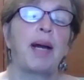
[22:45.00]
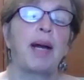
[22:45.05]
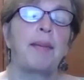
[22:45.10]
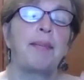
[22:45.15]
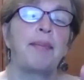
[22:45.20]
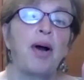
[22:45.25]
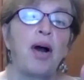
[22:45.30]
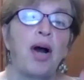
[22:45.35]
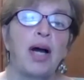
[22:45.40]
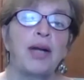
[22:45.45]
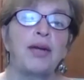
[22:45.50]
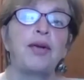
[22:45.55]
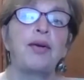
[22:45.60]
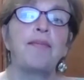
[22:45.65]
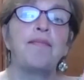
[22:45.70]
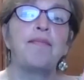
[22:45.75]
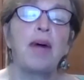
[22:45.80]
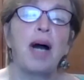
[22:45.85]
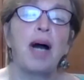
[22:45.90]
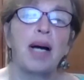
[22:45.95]
My partner
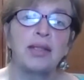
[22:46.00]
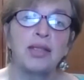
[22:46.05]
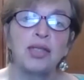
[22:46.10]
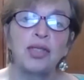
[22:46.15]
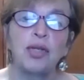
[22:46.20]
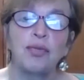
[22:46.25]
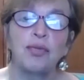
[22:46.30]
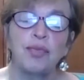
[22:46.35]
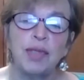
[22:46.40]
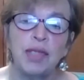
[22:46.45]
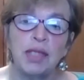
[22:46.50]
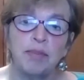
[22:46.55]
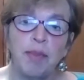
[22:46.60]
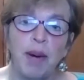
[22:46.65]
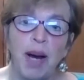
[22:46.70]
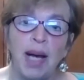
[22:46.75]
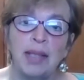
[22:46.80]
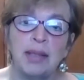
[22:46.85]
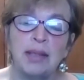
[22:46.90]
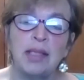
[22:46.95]
must
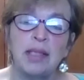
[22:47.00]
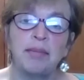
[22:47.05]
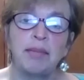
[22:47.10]
respond